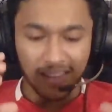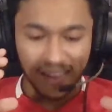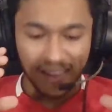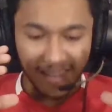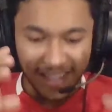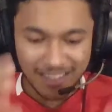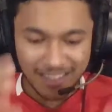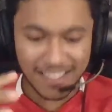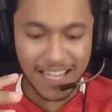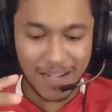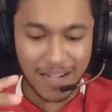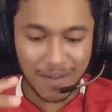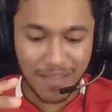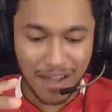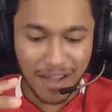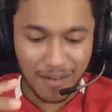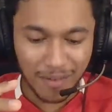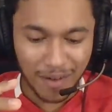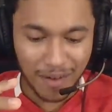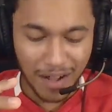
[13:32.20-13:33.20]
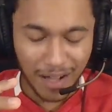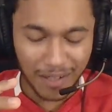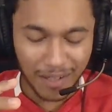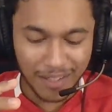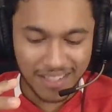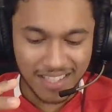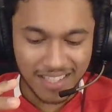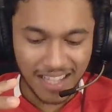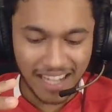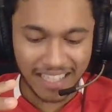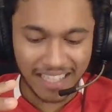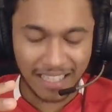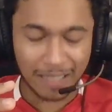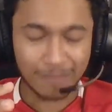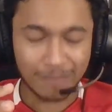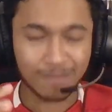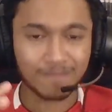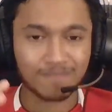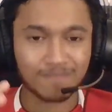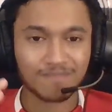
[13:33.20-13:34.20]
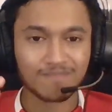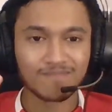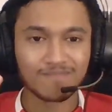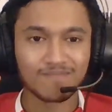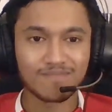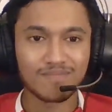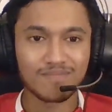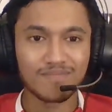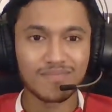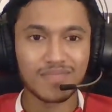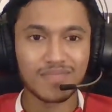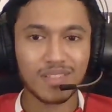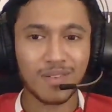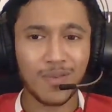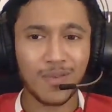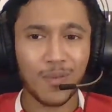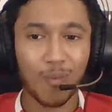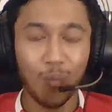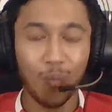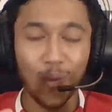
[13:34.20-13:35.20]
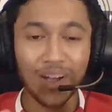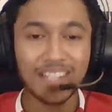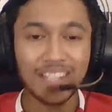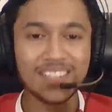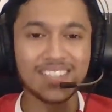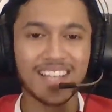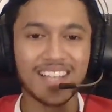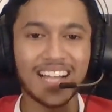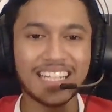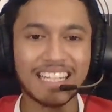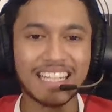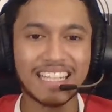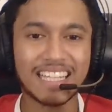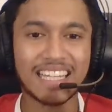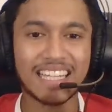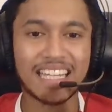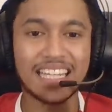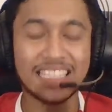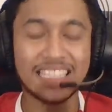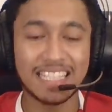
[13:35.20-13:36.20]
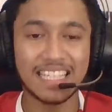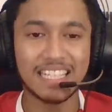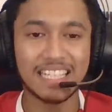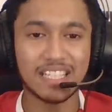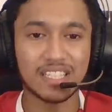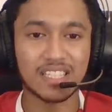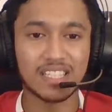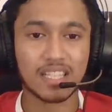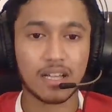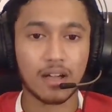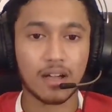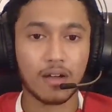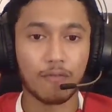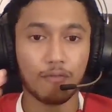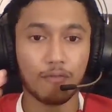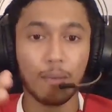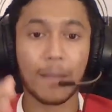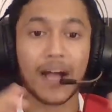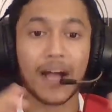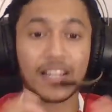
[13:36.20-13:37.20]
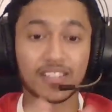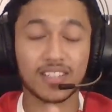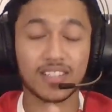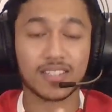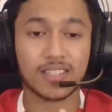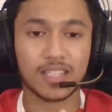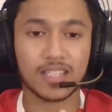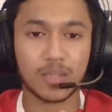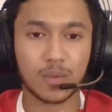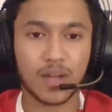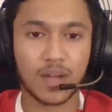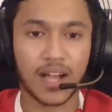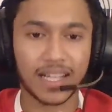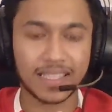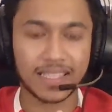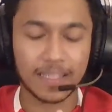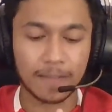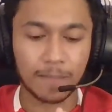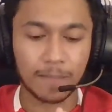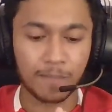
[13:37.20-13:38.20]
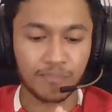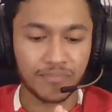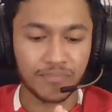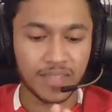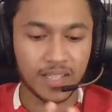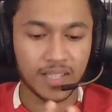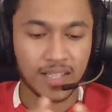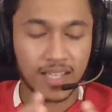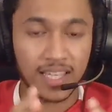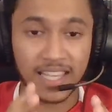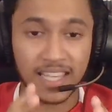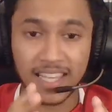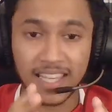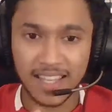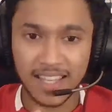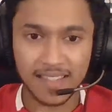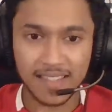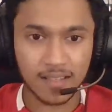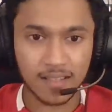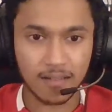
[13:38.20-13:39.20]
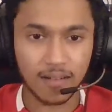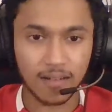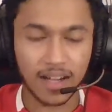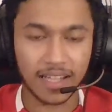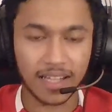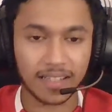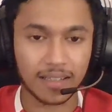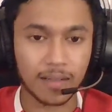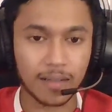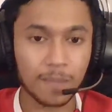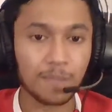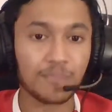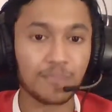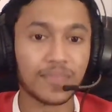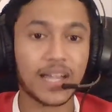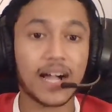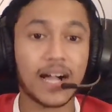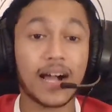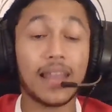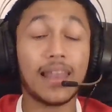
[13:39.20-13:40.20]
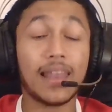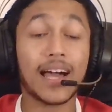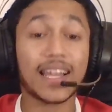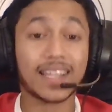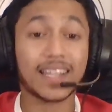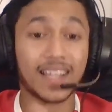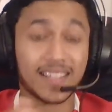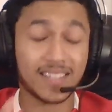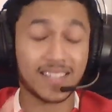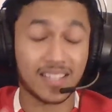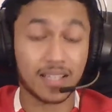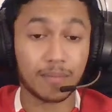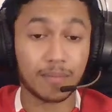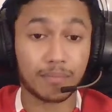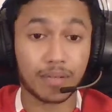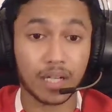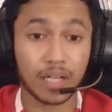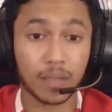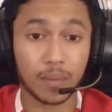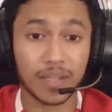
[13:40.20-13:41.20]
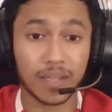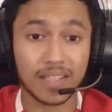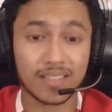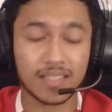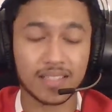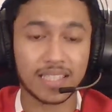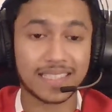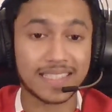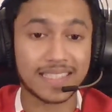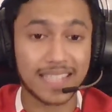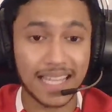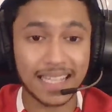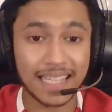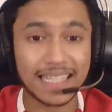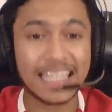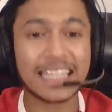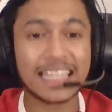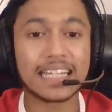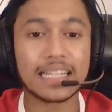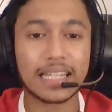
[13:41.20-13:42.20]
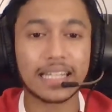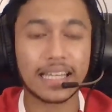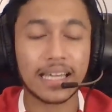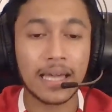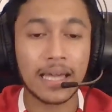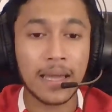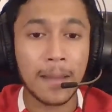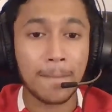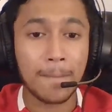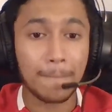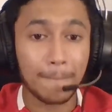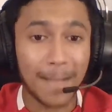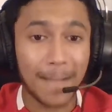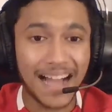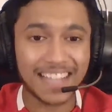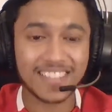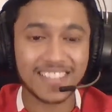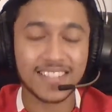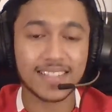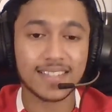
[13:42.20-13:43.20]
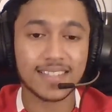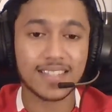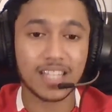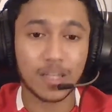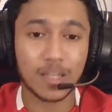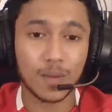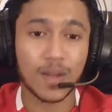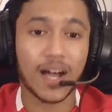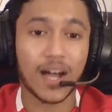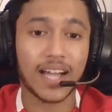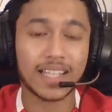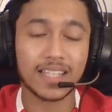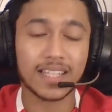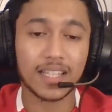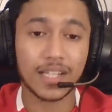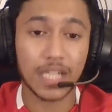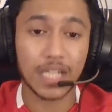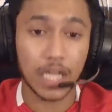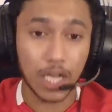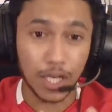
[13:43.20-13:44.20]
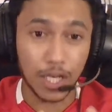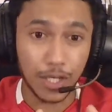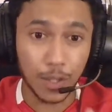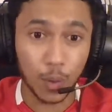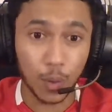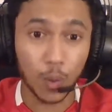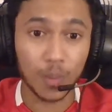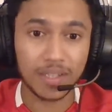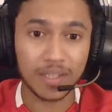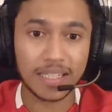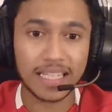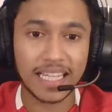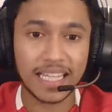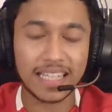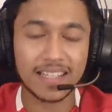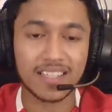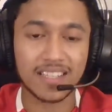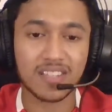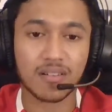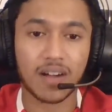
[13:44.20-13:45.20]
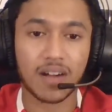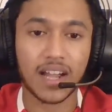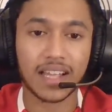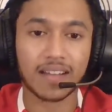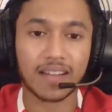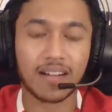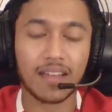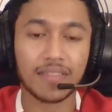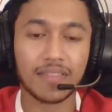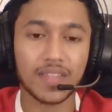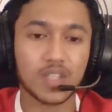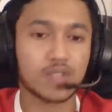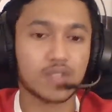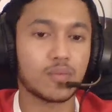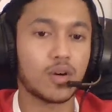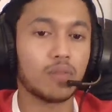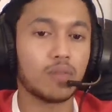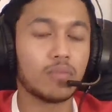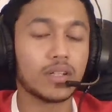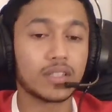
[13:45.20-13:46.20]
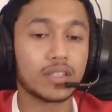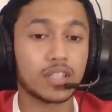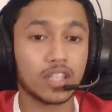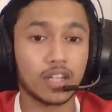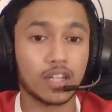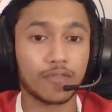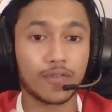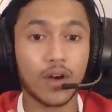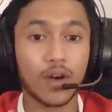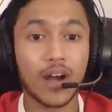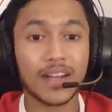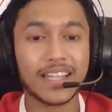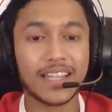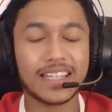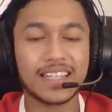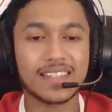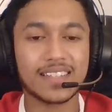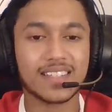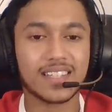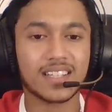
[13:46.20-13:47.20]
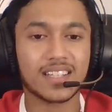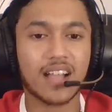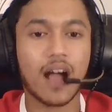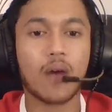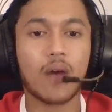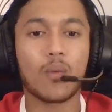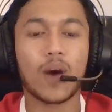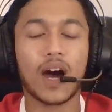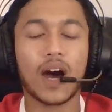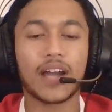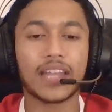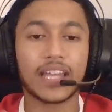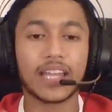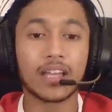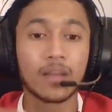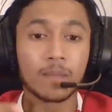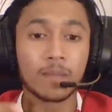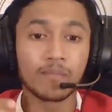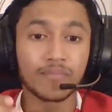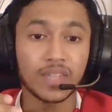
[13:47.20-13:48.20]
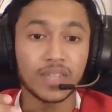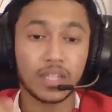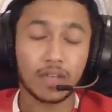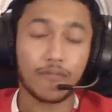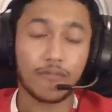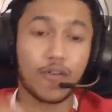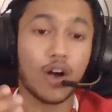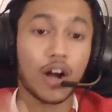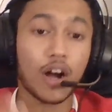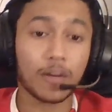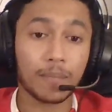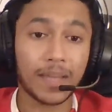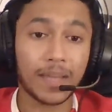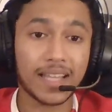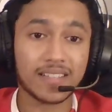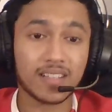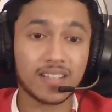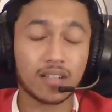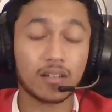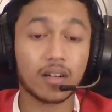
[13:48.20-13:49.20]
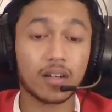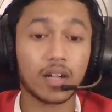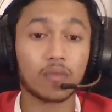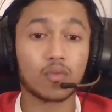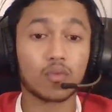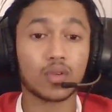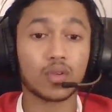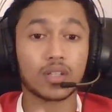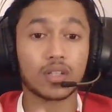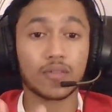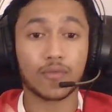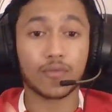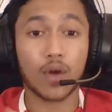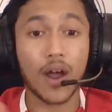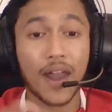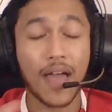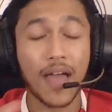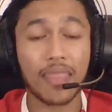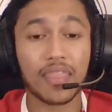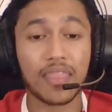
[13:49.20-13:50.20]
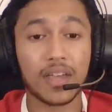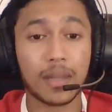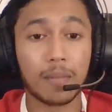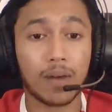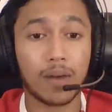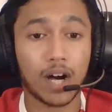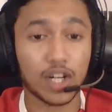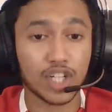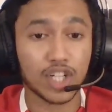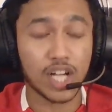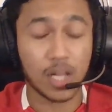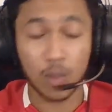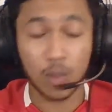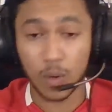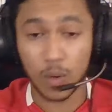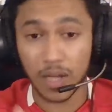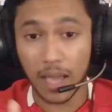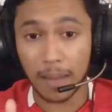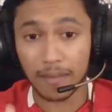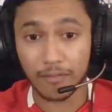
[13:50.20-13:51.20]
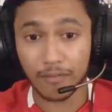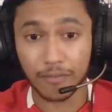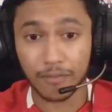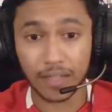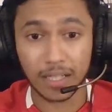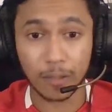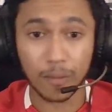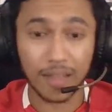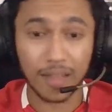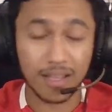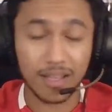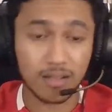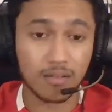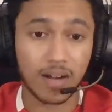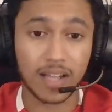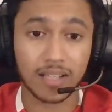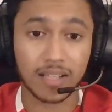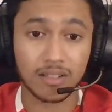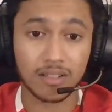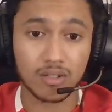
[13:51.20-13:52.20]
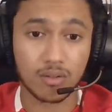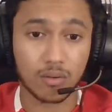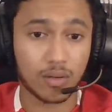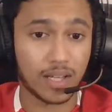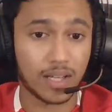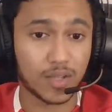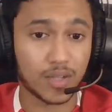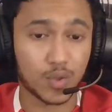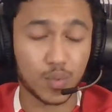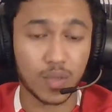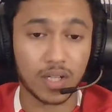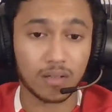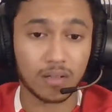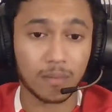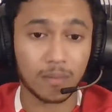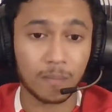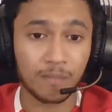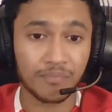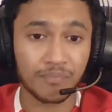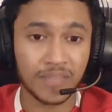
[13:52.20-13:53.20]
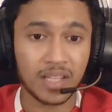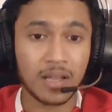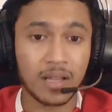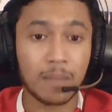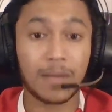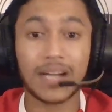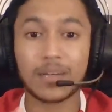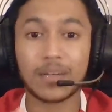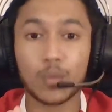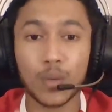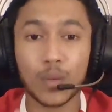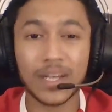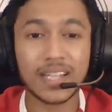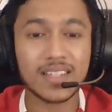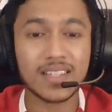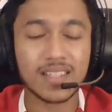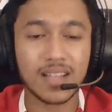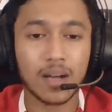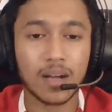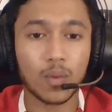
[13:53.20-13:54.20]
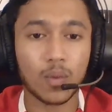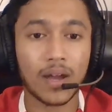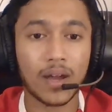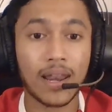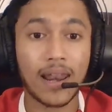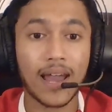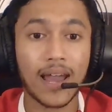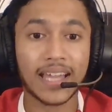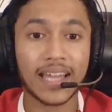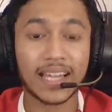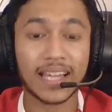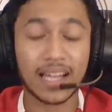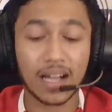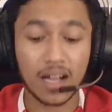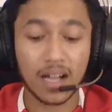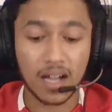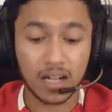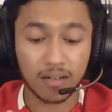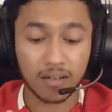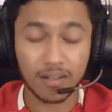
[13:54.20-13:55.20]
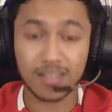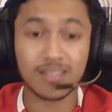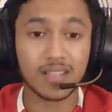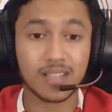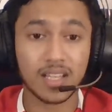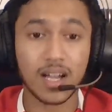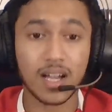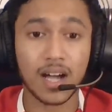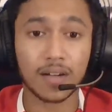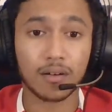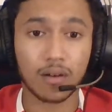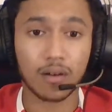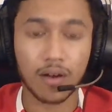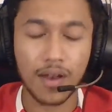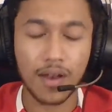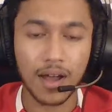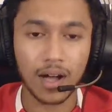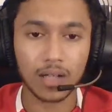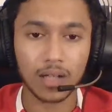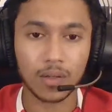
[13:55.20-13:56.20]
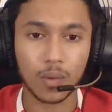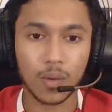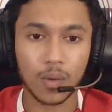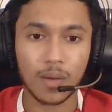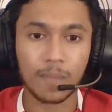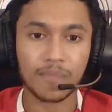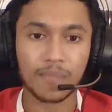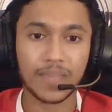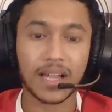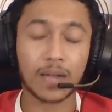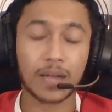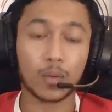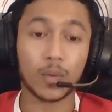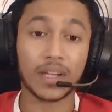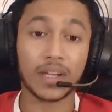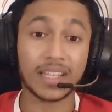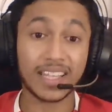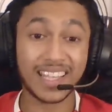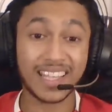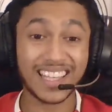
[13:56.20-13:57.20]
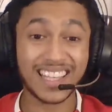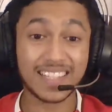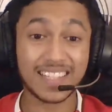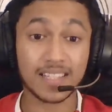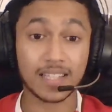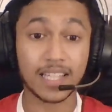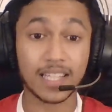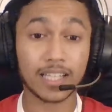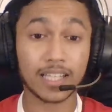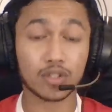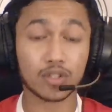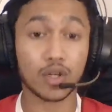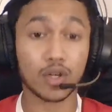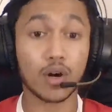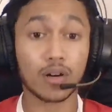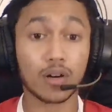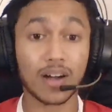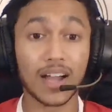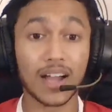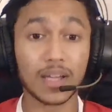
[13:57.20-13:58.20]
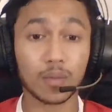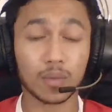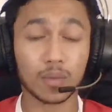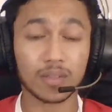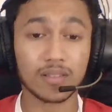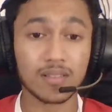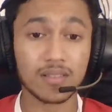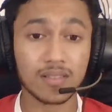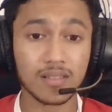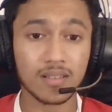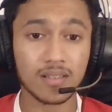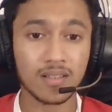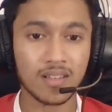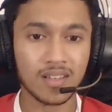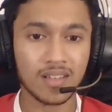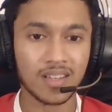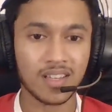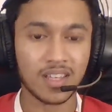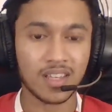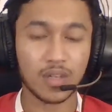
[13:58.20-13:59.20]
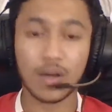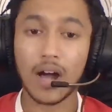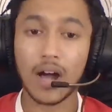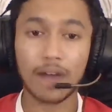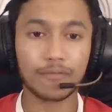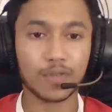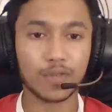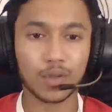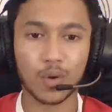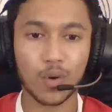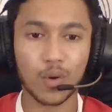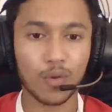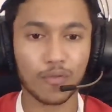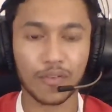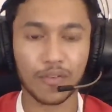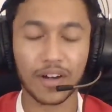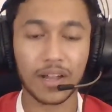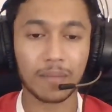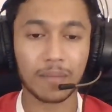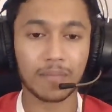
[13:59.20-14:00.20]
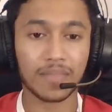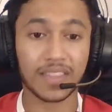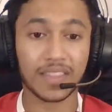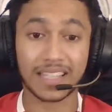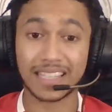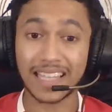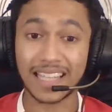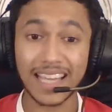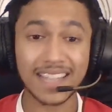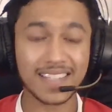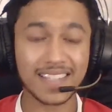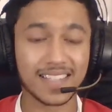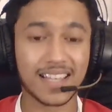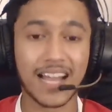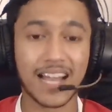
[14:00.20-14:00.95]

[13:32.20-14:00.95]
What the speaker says: Let's get to that Ronaldo signing. What a signing it is for Manchester United. He is a striker, and like I said previously, technically, Manchester United don't need a striker at this moment. You've got Edinson Cavani, you've got Mason Greenwood, you've got Anthony Martial, who can fit into that striker's role as well. But when it's someone like Cristiano Ronaldo, and when he is linked to your rivals, you have to go for him. The Glazers